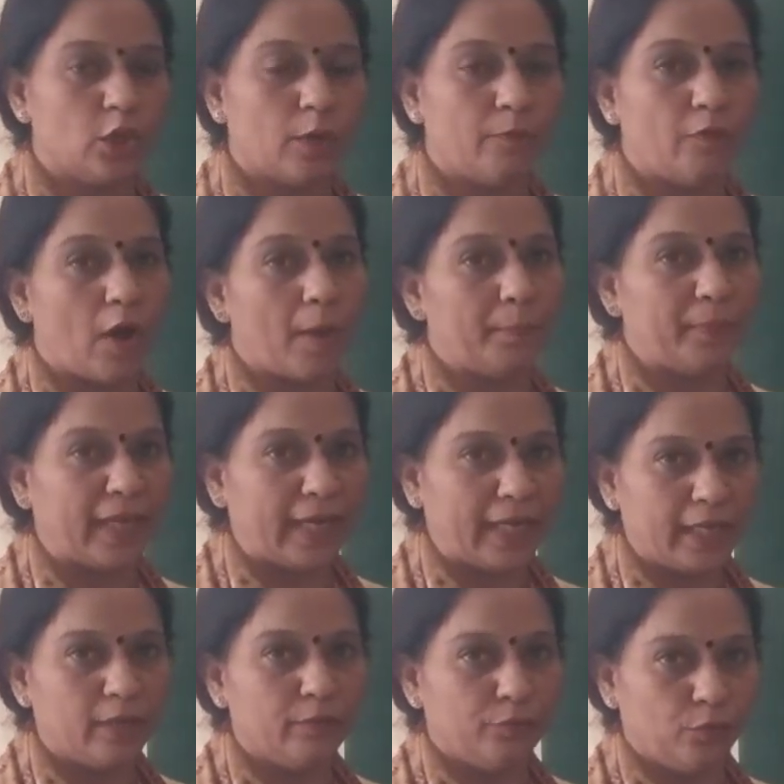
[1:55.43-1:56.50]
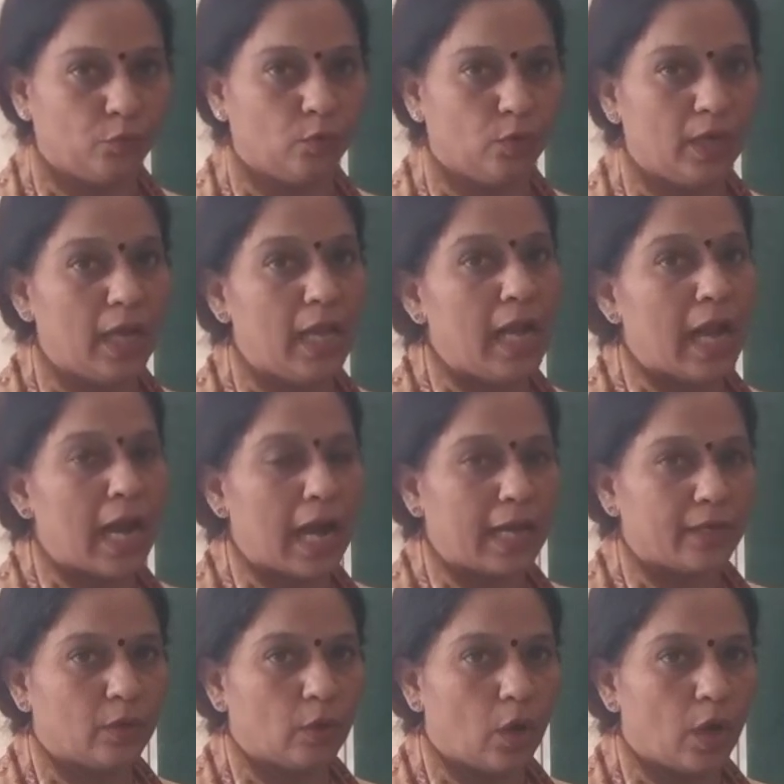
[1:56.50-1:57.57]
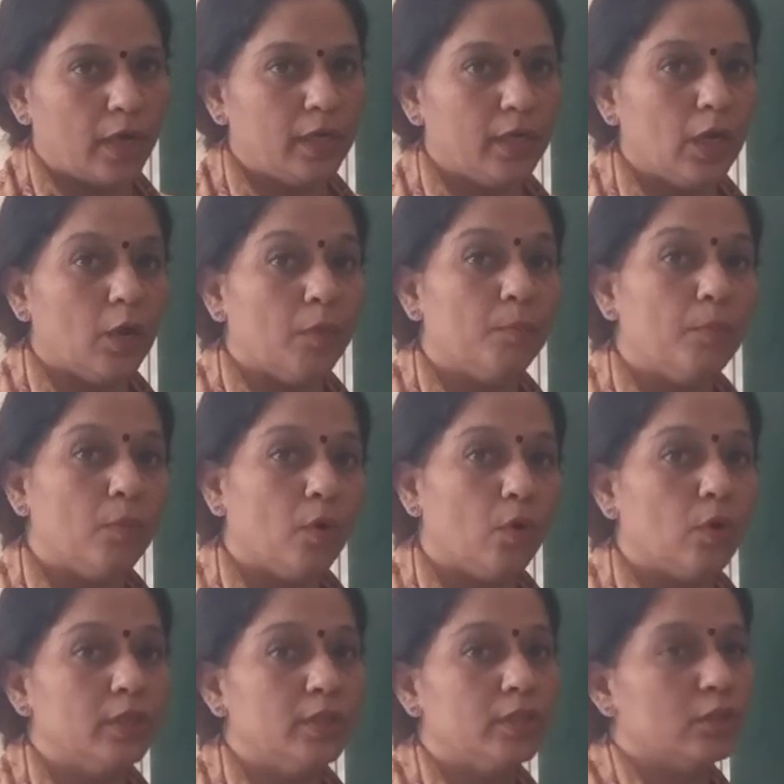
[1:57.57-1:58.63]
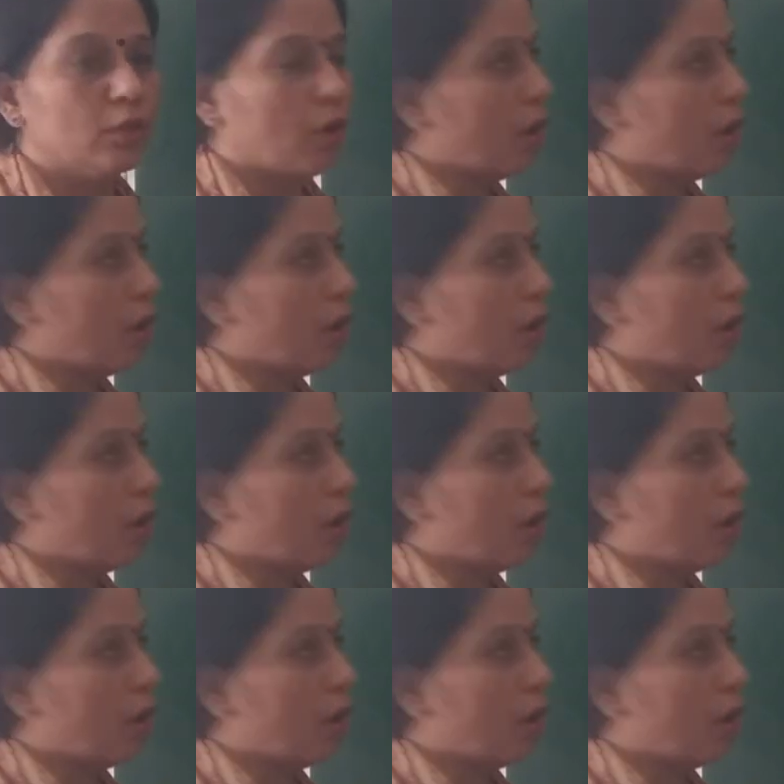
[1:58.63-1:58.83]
of obtaining food are called modes